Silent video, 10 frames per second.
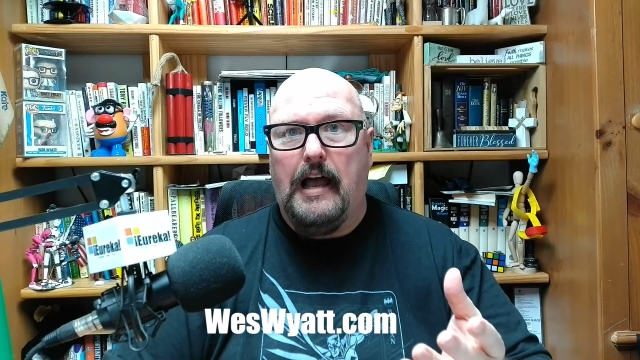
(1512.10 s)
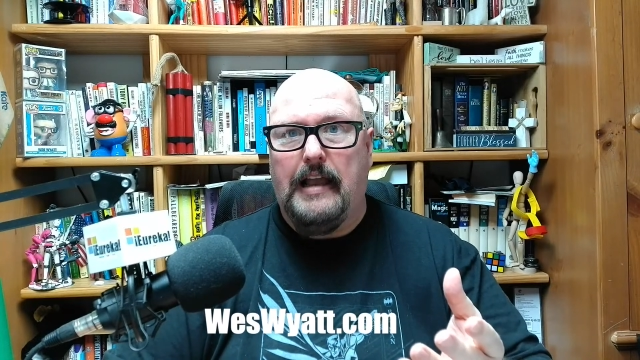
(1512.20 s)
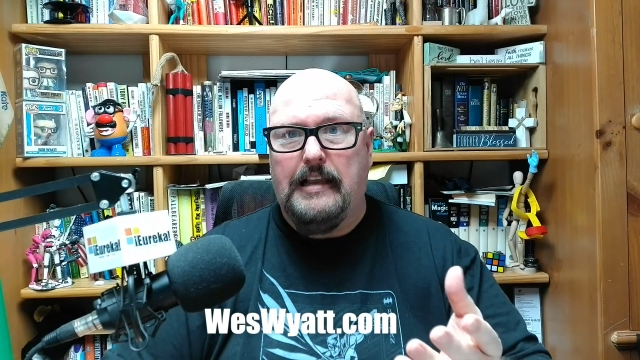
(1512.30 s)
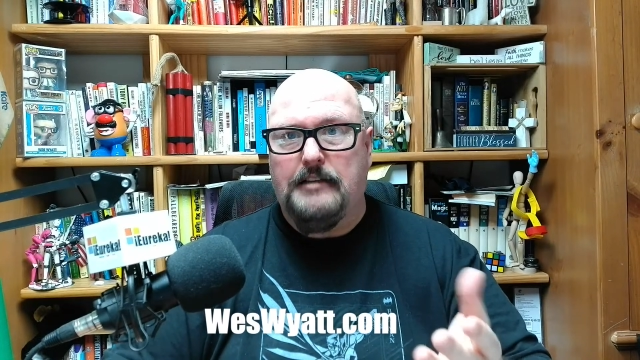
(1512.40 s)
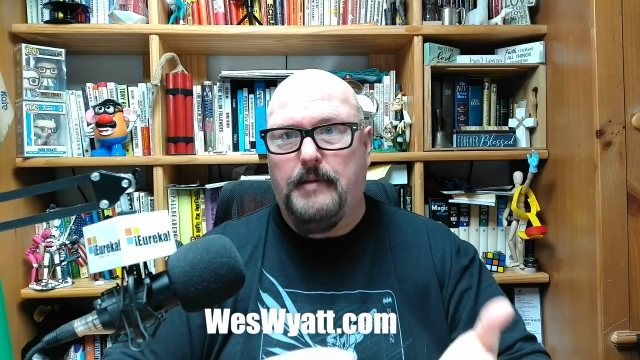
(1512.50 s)

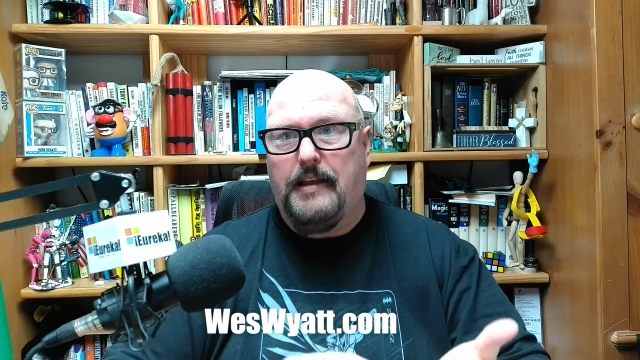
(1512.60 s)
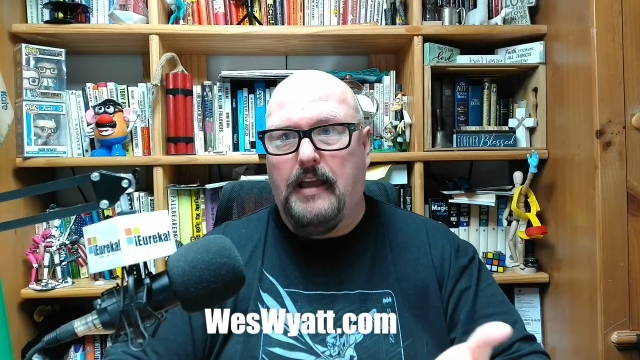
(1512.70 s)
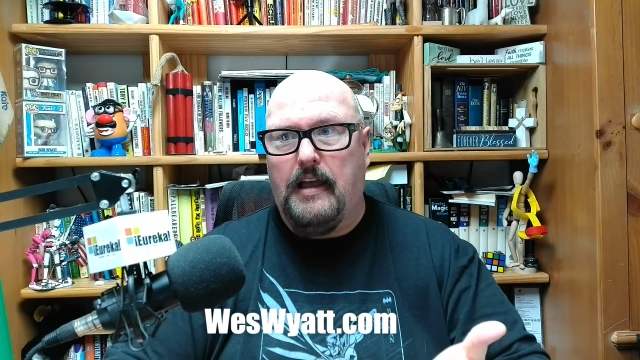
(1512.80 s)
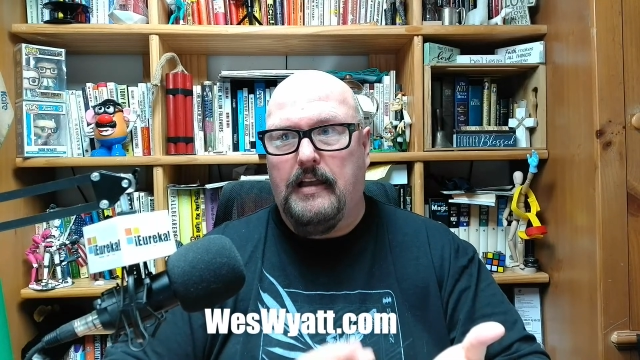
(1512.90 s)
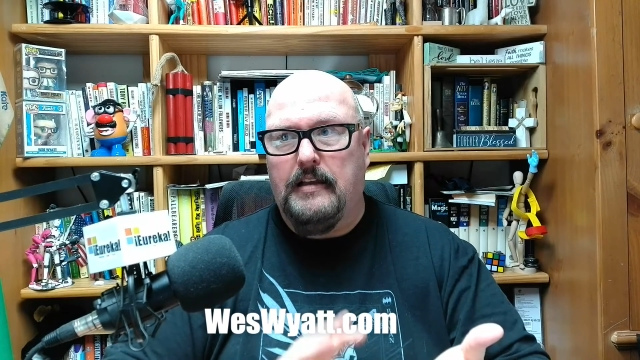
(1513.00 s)
is
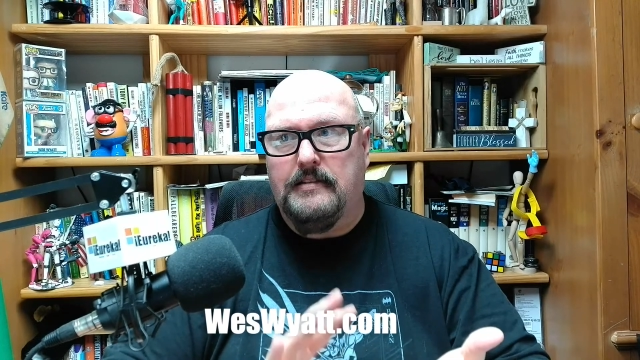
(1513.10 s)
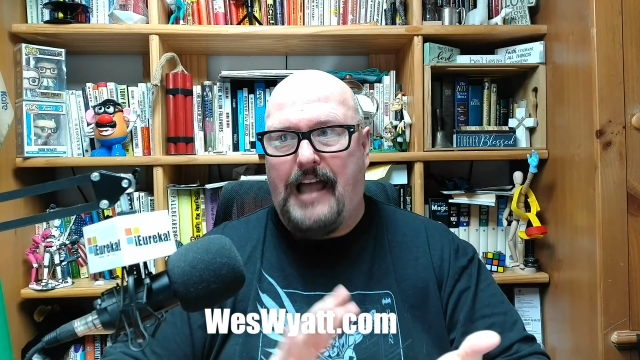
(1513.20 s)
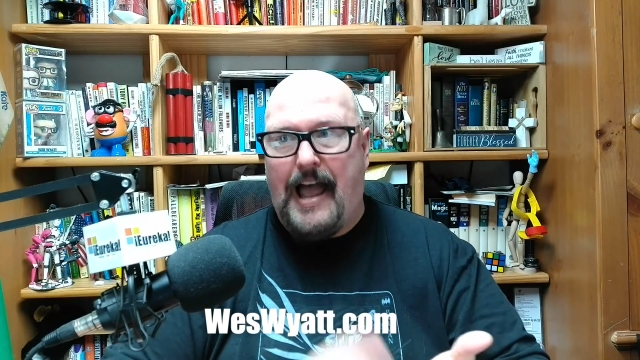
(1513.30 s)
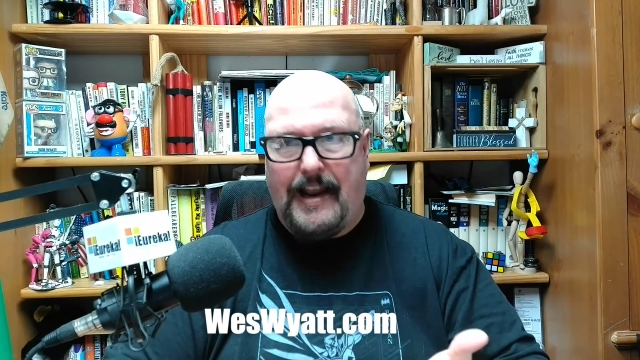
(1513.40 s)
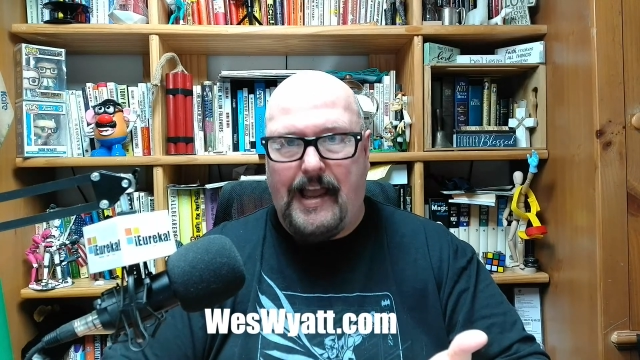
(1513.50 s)
because
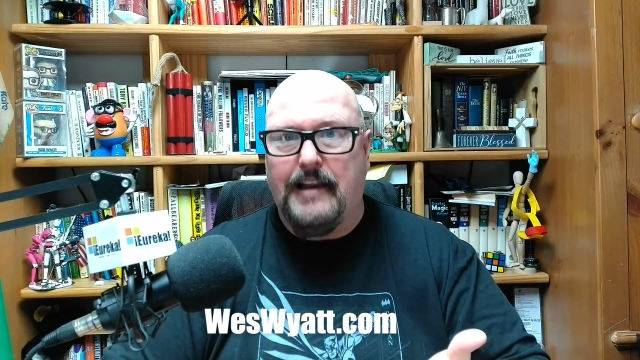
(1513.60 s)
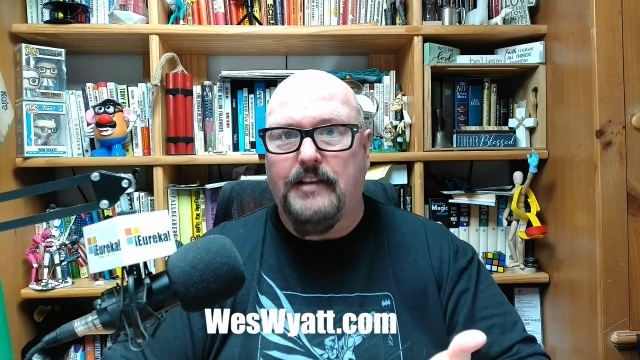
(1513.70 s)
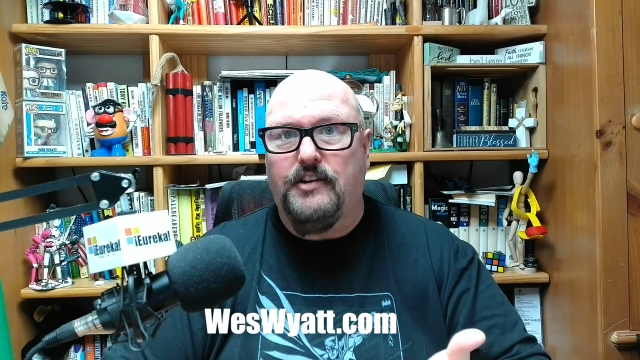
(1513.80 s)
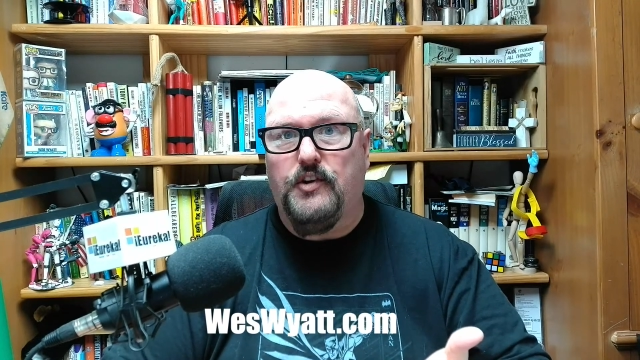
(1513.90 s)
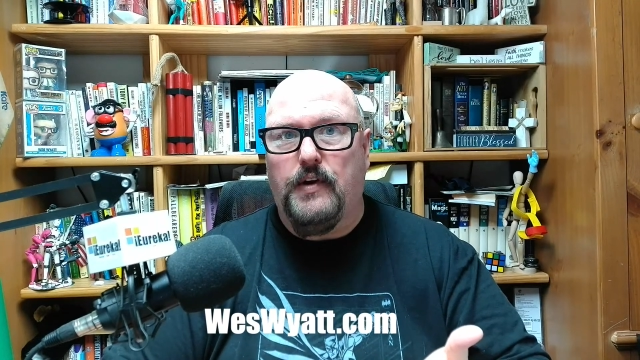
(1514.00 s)
I got
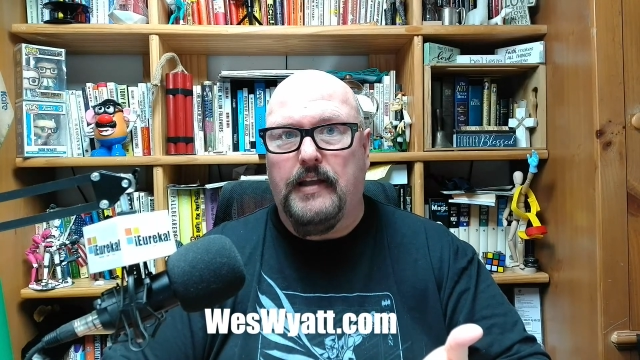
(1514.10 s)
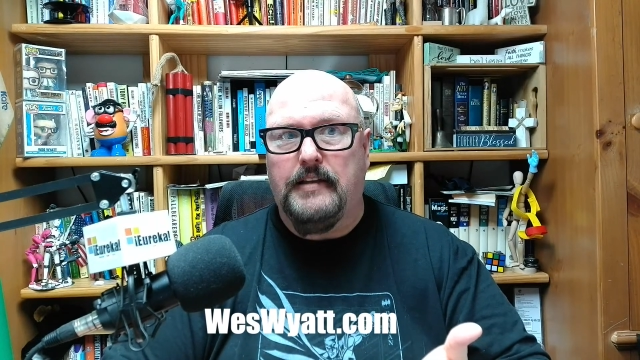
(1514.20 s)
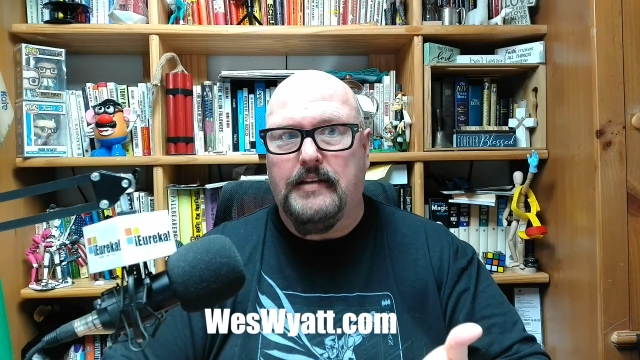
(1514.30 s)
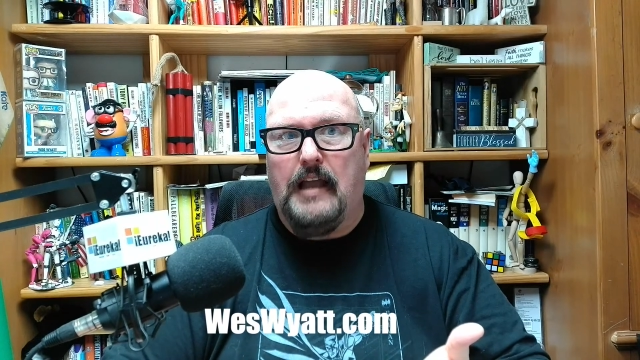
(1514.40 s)
into it.